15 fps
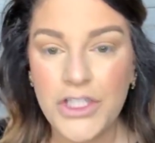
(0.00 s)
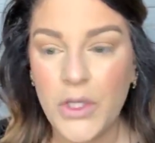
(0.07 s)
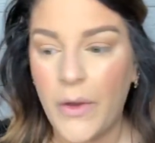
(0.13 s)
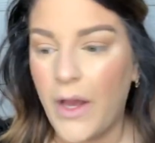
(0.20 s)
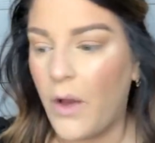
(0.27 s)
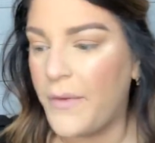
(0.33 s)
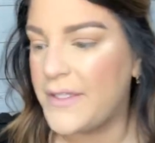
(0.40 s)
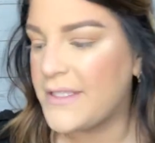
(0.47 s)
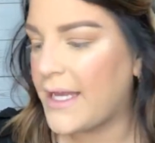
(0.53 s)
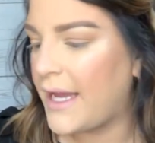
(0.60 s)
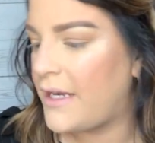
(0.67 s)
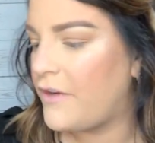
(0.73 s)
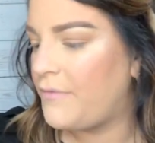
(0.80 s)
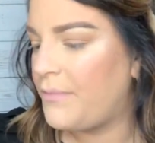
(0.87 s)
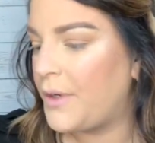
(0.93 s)
So I always
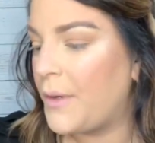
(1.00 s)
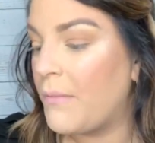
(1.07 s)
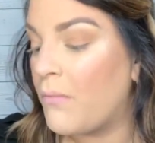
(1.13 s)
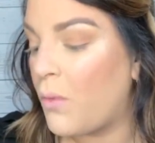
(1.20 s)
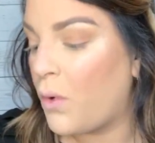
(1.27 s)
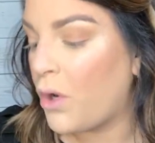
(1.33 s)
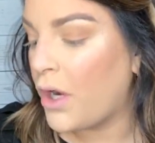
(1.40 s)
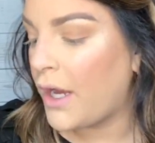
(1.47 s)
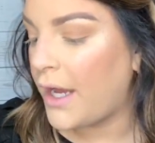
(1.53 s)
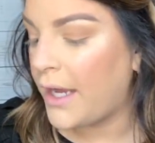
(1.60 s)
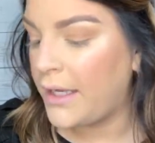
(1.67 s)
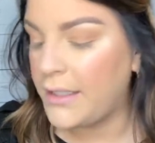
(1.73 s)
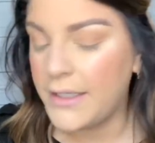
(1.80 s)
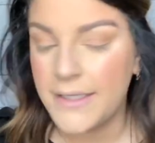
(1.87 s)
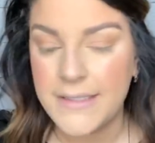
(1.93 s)
kind of put more
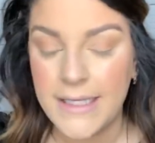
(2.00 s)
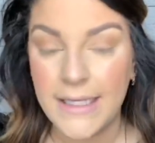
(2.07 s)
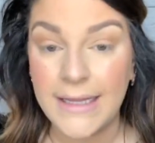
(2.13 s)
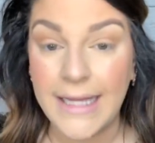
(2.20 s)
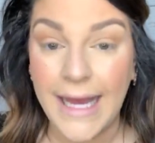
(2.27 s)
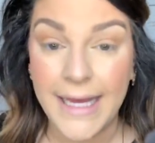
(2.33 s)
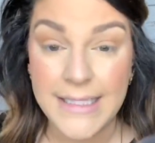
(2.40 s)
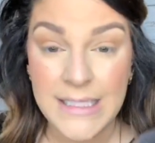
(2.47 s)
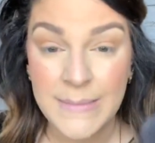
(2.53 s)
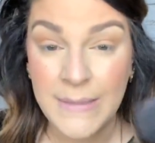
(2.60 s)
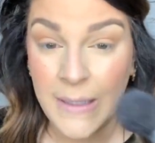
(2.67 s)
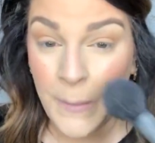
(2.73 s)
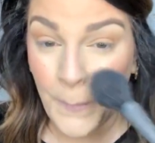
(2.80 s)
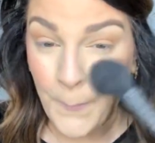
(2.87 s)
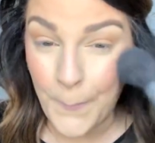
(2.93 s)
on because it lasts
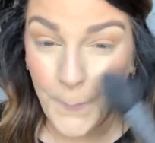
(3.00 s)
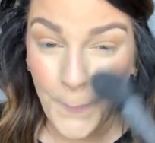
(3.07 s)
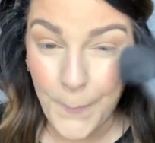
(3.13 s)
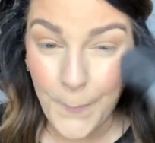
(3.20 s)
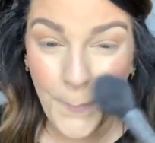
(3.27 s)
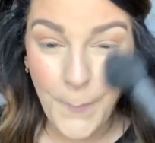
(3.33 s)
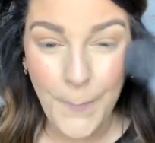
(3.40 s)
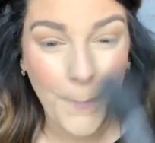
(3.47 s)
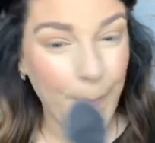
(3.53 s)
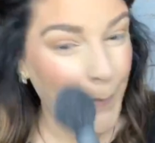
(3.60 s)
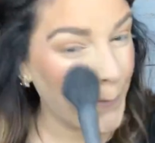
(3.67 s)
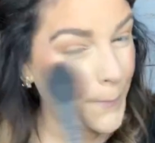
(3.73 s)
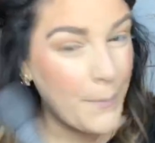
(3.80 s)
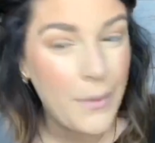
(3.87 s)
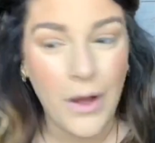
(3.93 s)
me
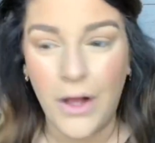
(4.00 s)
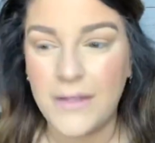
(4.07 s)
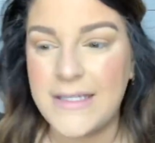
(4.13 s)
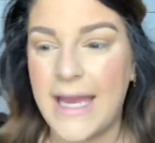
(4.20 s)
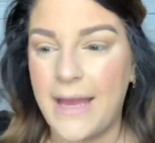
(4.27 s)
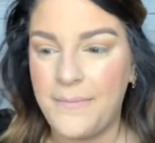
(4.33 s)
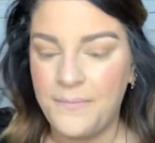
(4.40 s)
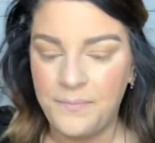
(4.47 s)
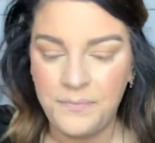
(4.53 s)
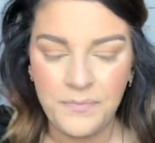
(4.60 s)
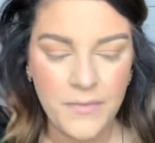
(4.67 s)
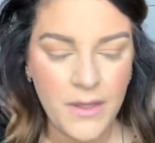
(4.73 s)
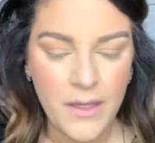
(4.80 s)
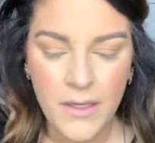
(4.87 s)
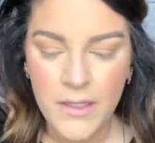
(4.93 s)
all day.
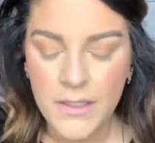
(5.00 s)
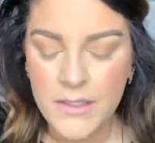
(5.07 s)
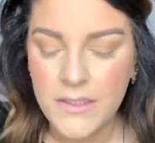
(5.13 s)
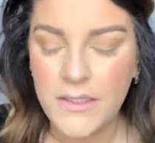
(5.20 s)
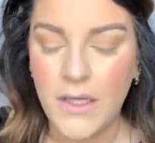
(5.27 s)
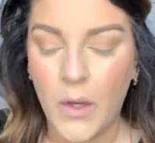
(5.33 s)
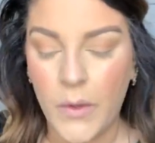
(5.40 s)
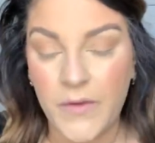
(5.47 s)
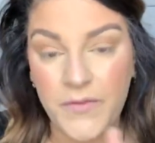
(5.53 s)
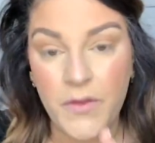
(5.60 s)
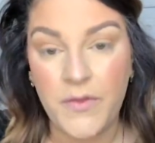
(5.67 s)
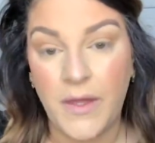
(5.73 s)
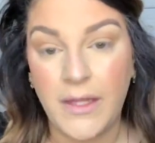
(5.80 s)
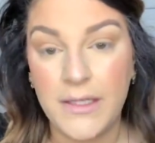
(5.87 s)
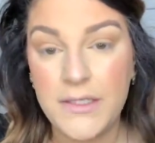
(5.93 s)
So if you
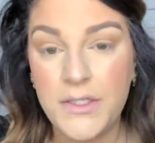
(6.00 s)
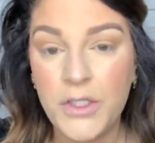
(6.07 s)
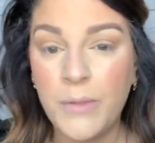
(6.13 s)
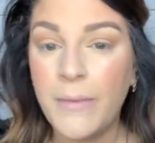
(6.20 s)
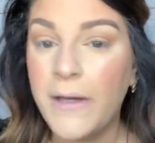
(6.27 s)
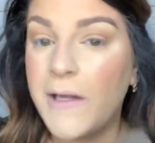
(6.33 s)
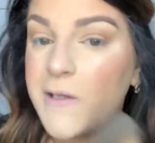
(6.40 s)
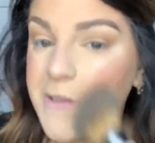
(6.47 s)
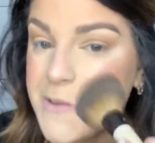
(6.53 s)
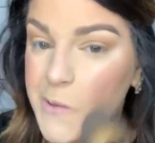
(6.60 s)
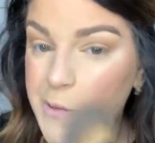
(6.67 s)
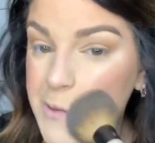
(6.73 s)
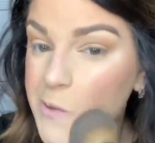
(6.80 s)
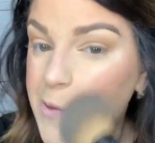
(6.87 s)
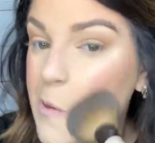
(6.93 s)
think it's too much,
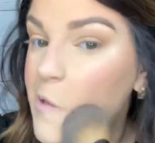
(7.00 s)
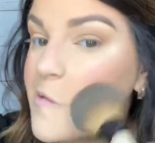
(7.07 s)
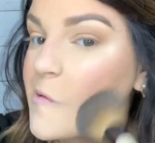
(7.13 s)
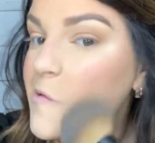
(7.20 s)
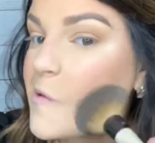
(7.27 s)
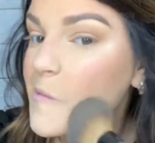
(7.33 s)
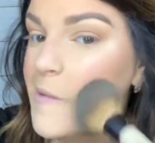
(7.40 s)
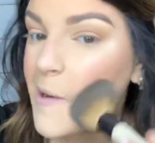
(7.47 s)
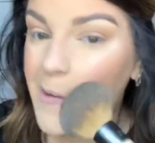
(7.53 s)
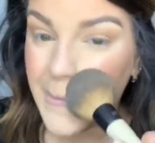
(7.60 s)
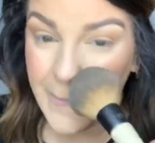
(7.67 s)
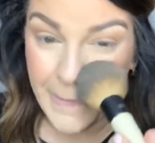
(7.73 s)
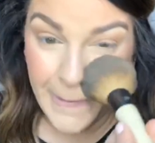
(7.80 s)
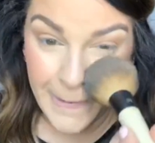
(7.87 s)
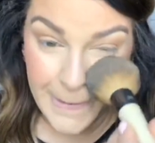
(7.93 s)
just go over with your powder
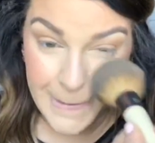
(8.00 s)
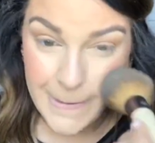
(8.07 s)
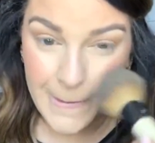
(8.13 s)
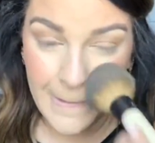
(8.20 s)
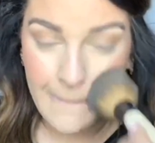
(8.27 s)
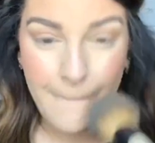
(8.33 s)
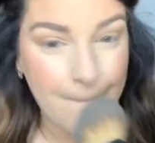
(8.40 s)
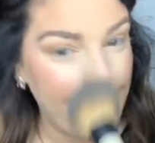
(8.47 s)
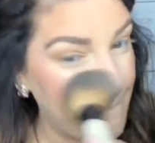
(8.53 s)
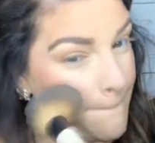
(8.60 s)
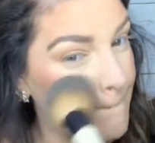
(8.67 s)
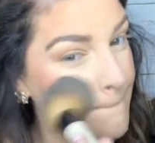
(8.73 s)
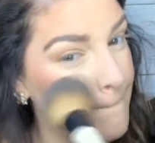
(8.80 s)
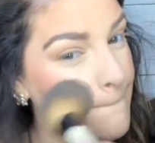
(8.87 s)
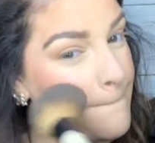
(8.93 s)
brush
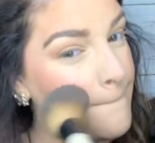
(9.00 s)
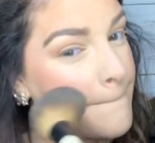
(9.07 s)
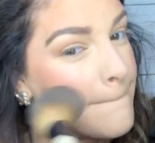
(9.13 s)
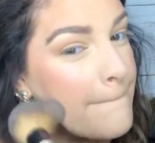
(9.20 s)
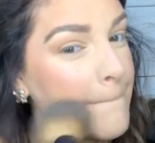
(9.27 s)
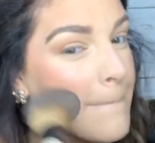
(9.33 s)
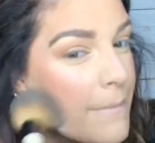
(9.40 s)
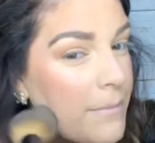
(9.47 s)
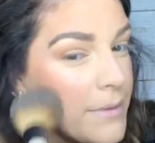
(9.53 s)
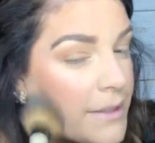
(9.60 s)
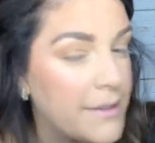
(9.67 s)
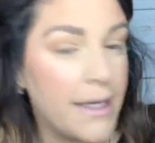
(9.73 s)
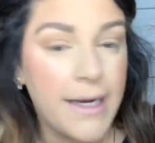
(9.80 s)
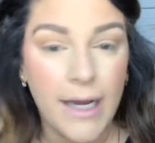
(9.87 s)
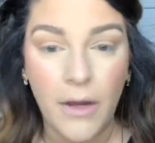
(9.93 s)
and
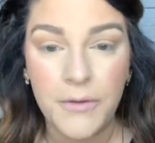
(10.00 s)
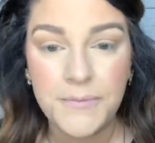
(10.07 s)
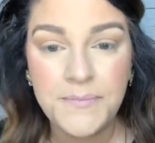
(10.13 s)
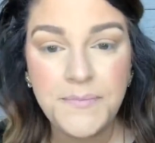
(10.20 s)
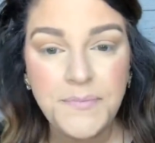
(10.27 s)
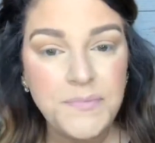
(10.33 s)
blend that out.